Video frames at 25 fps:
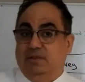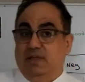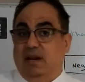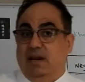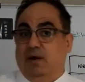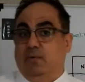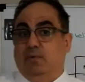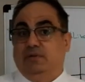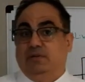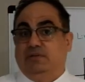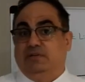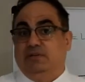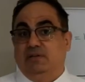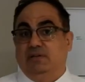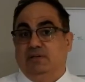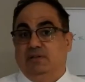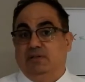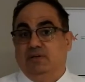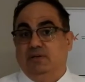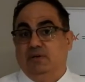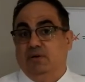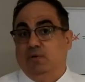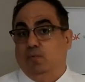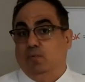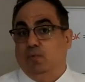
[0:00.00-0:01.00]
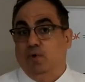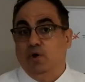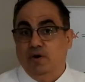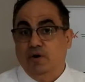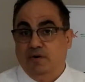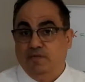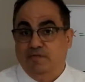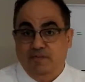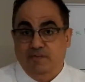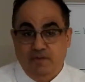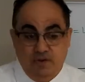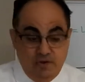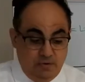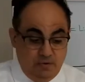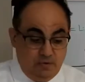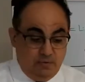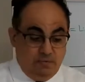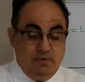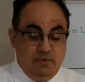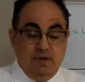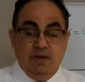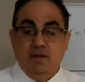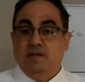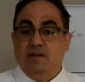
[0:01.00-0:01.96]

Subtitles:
they don't want to work for you.